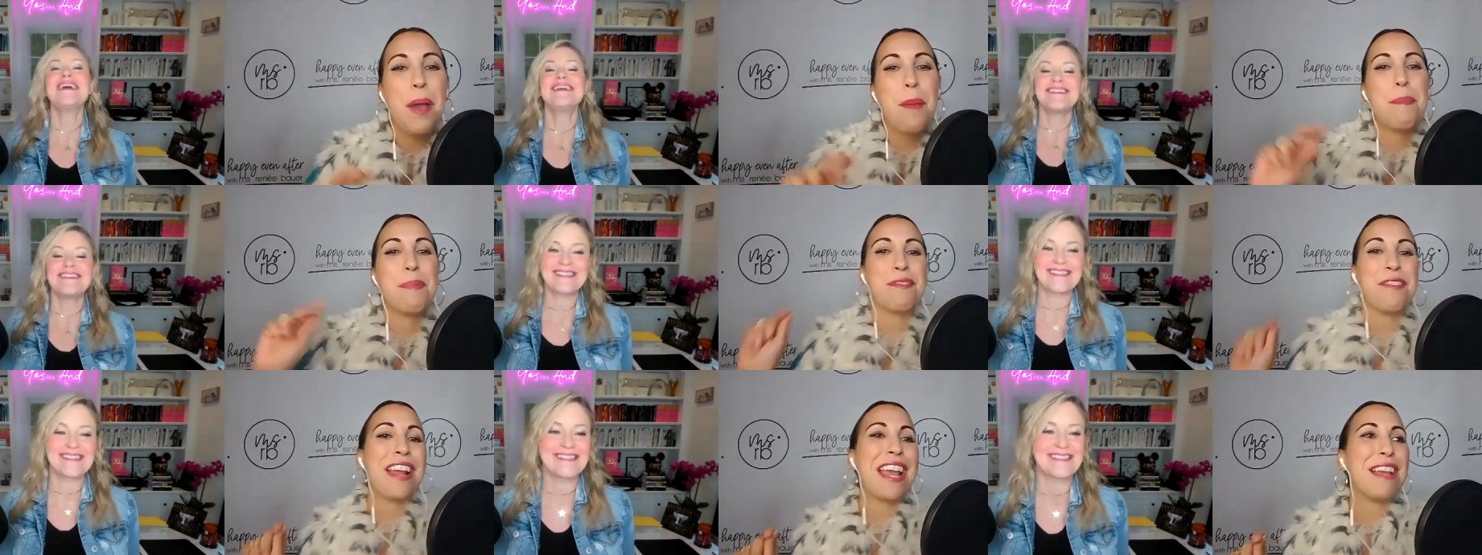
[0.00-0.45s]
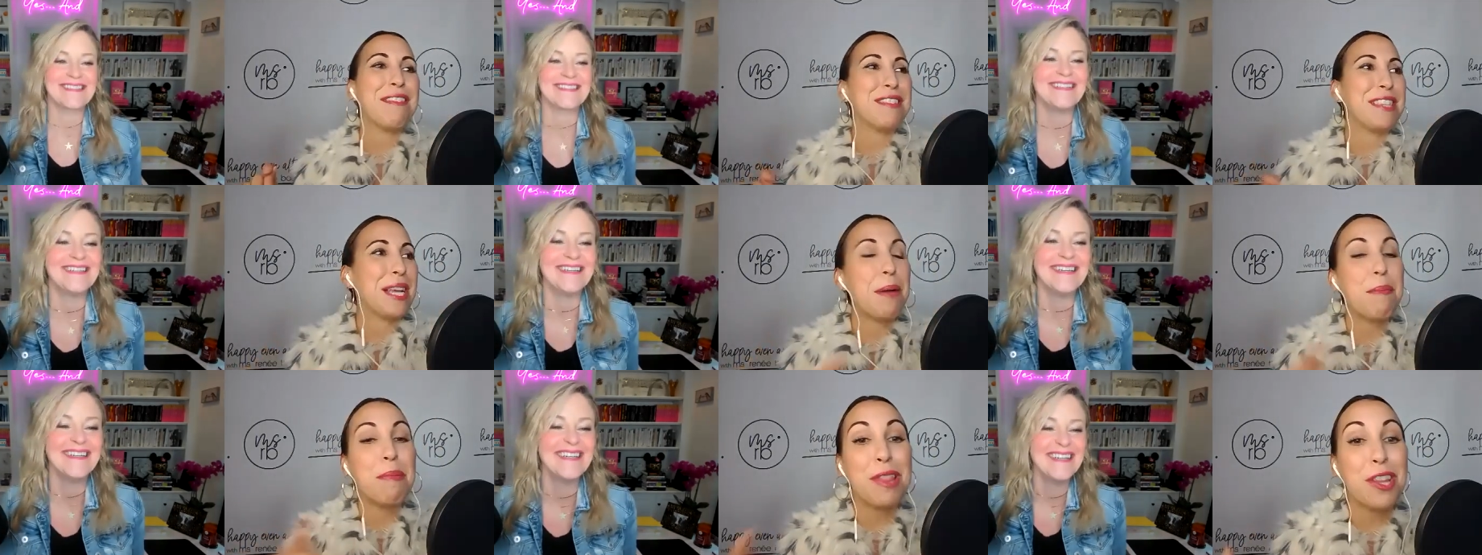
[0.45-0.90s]
Speaker 1: brave
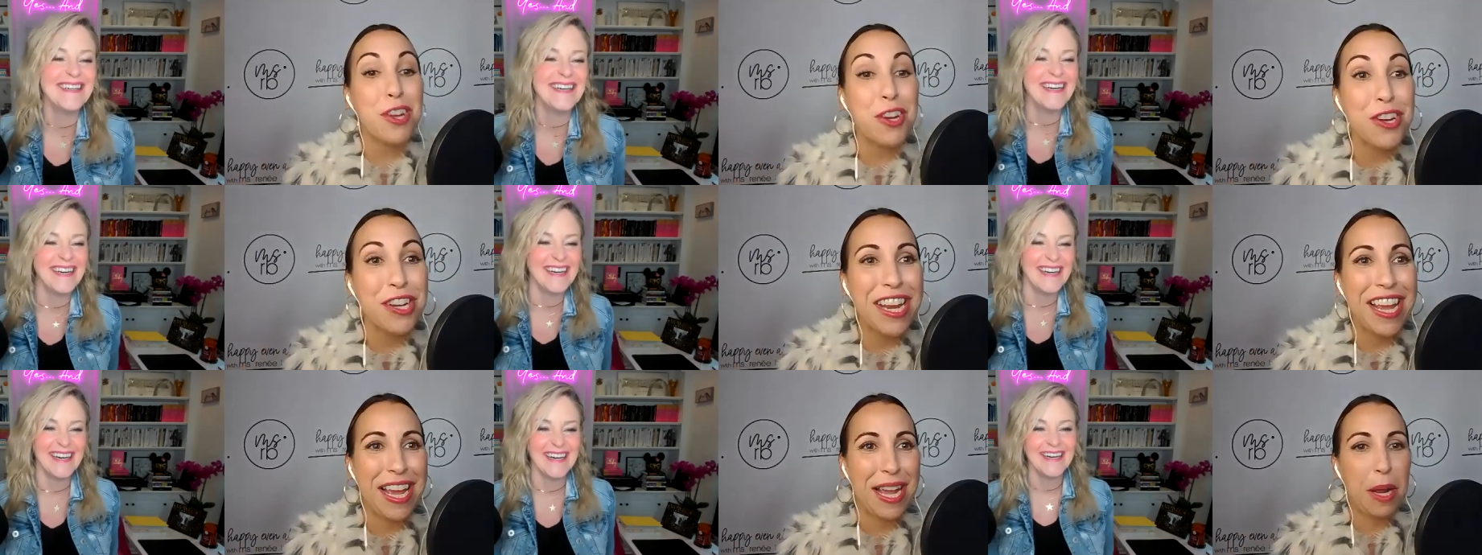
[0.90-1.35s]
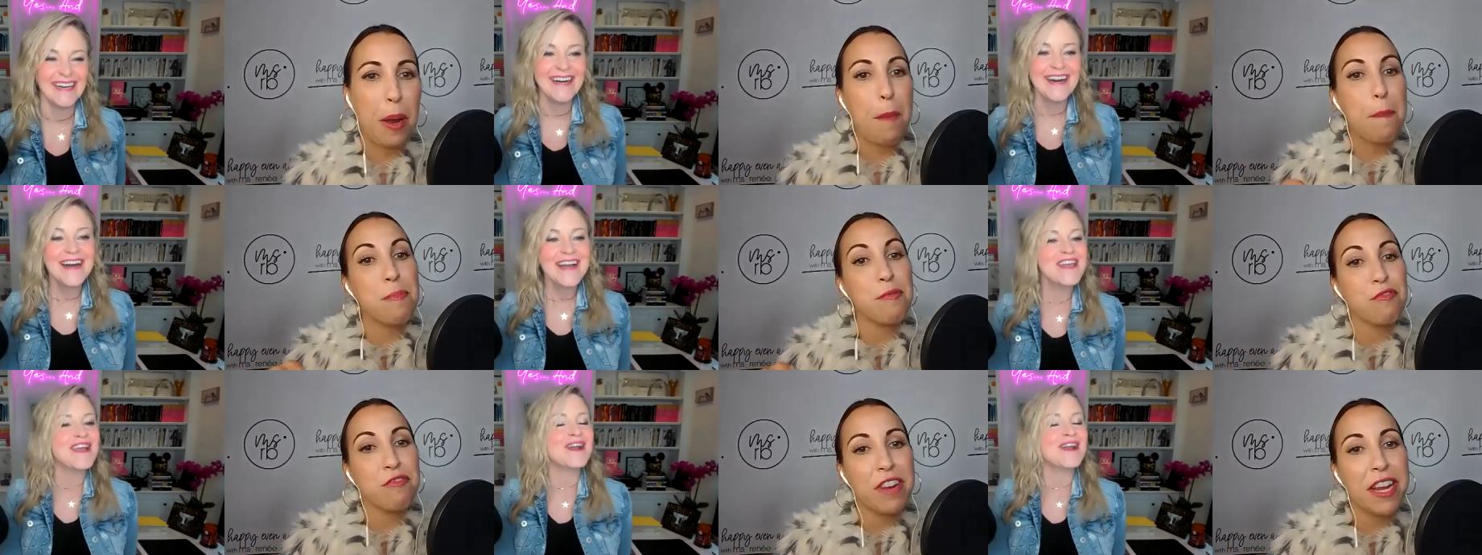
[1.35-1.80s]
see i'm learning
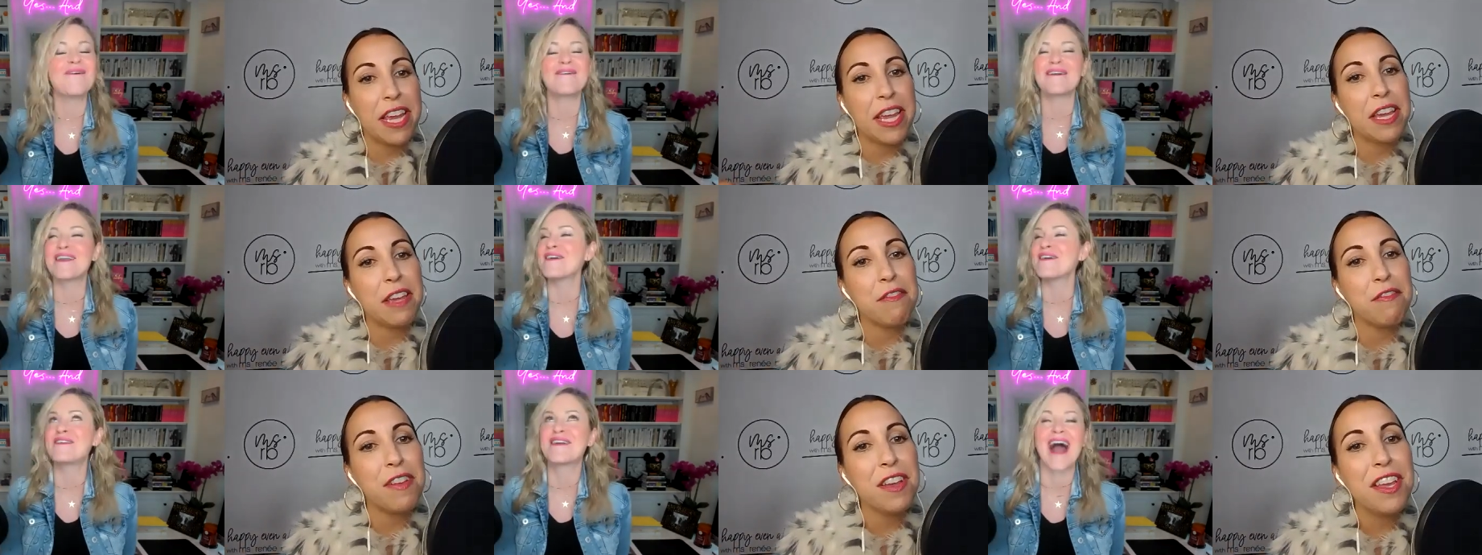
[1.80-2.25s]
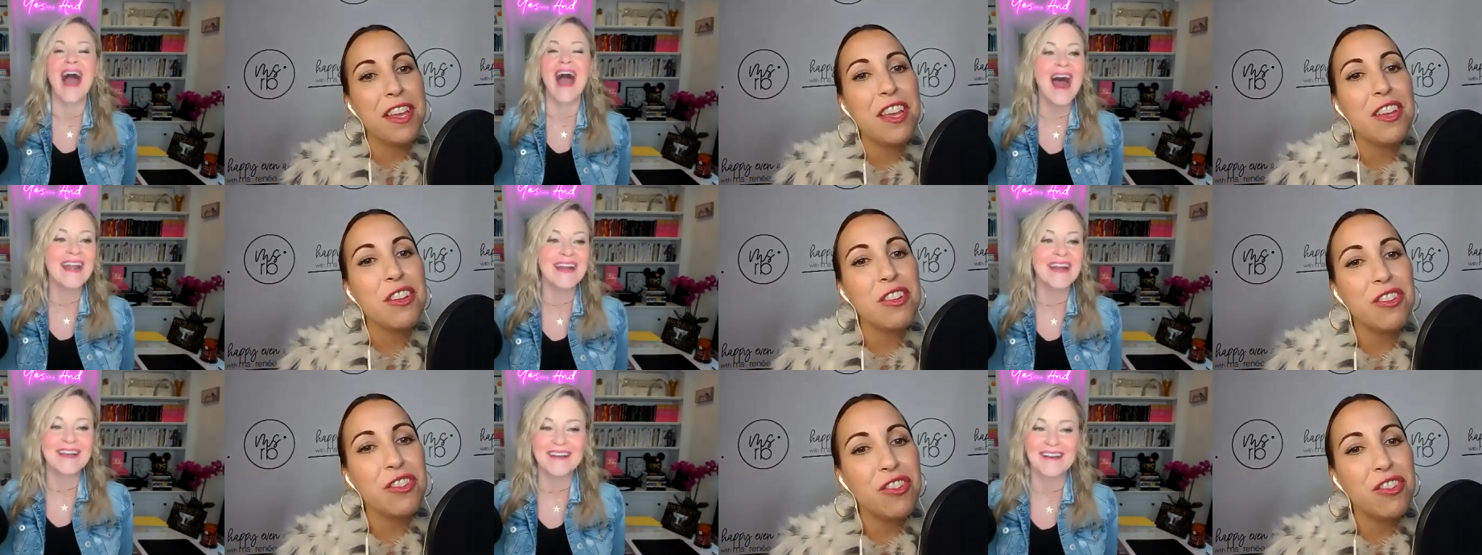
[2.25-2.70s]
brave
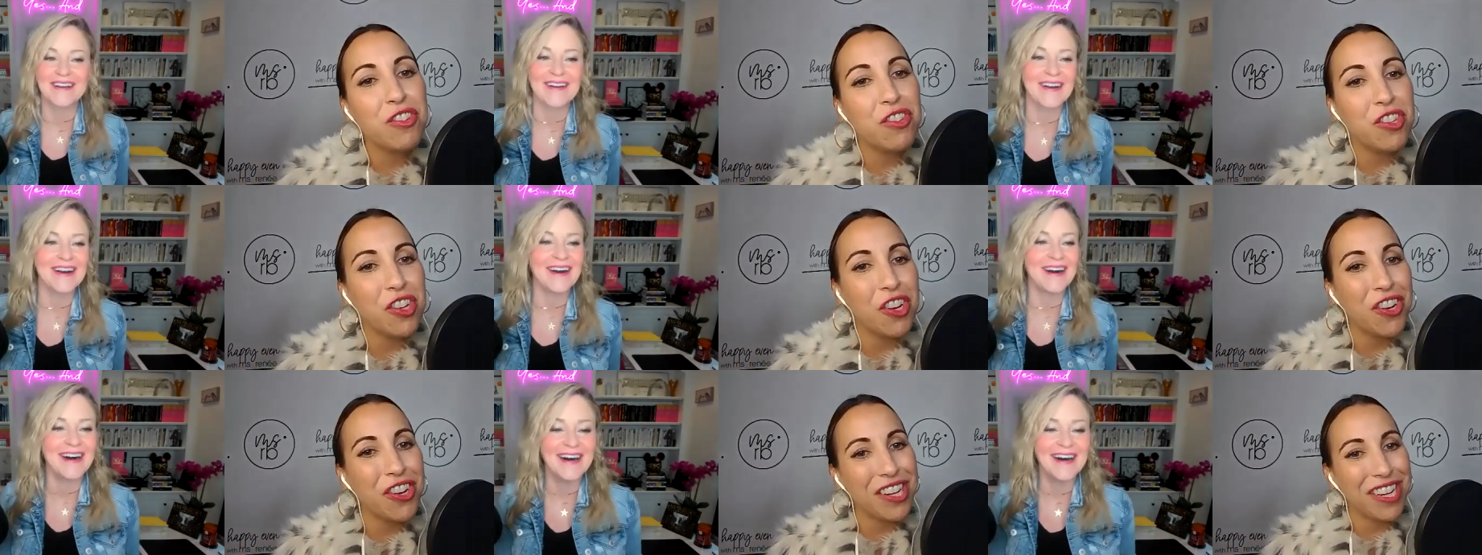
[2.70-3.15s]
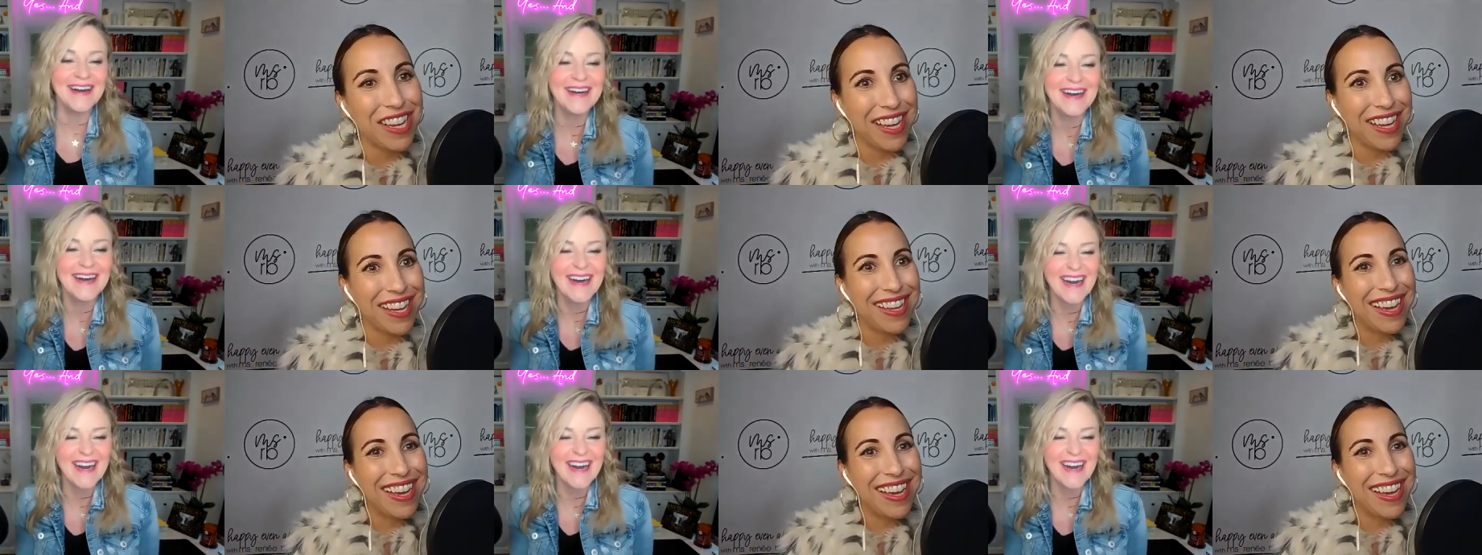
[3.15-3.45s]
it, journey